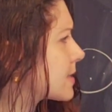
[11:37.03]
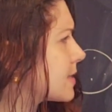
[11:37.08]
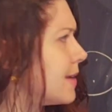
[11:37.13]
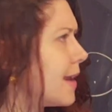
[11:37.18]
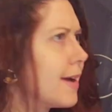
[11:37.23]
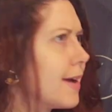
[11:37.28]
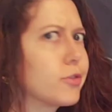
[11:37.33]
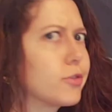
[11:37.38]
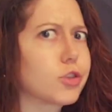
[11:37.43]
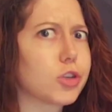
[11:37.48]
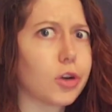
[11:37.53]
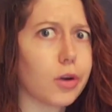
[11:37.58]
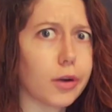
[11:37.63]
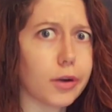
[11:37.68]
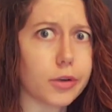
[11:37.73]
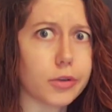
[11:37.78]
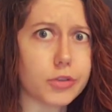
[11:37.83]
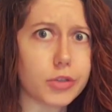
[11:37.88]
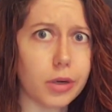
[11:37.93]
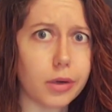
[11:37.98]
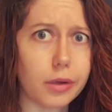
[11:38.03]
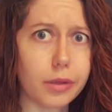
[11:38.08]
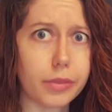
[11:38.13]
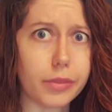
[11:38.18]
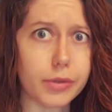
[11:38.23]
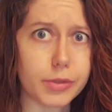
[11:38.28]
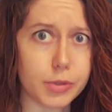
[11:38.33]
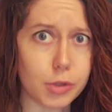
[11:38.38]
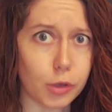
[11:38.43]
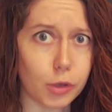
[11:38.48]
net charge on
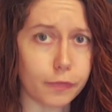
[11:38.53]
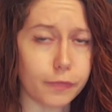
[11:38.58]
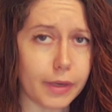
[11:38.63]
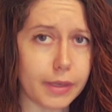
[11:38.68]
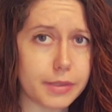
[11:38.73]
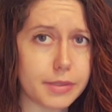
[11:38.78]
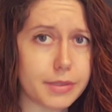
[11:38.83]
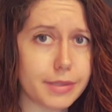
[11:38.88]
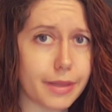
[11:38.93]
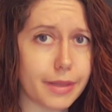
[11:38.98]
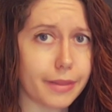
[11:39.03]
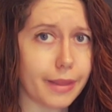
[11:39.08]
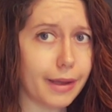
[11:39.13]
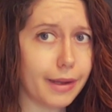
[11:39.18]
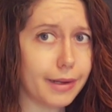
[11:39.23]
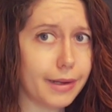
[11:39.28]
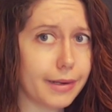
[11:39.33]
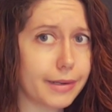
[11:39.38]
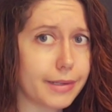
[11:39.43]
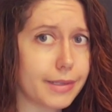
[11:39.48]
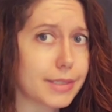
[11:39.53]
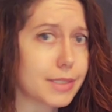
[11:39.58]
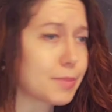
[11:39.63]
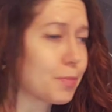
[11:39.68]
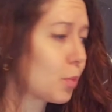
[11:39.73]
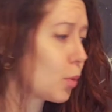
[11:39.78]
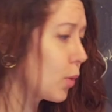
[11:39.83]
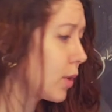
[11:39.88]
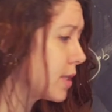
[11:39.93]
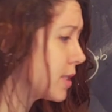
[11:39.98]
the surface? That is
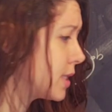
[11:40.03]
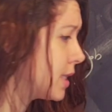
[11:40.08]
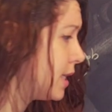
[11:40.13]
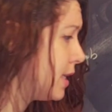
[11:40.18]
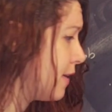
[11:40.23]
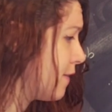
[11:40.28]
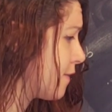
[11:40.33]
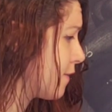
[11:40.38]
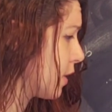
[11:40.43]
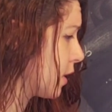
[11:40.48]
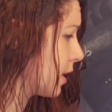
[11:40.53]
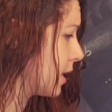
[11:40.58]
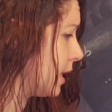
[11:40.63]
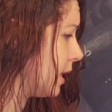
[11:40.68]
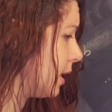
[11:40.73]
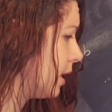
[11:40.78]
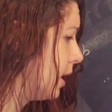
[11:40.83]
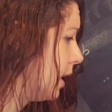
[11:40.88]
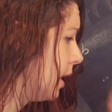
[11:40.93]
pretty funky.